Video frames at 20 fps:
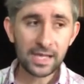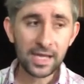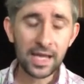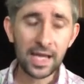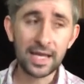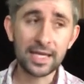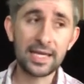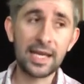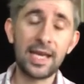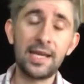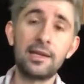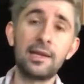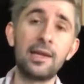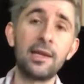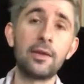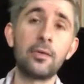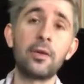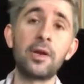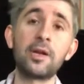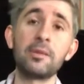again,
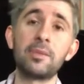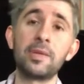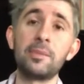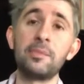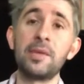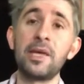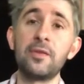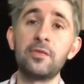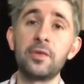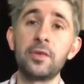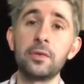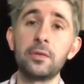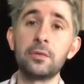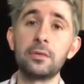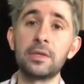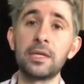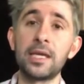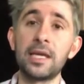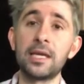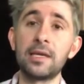incredibly
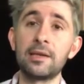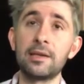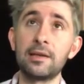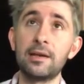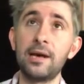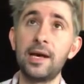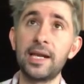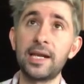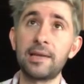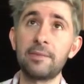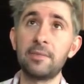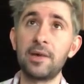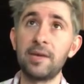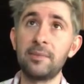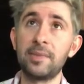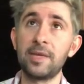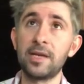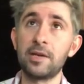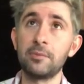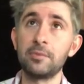pivotal in guiding my
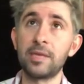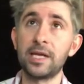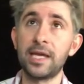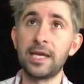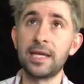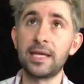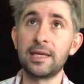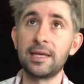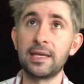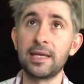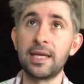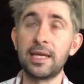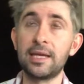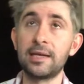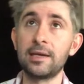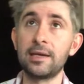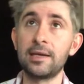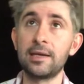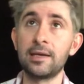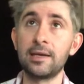piano playing
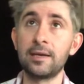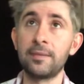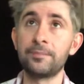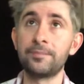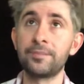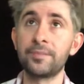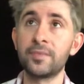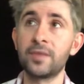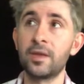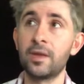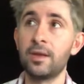in a,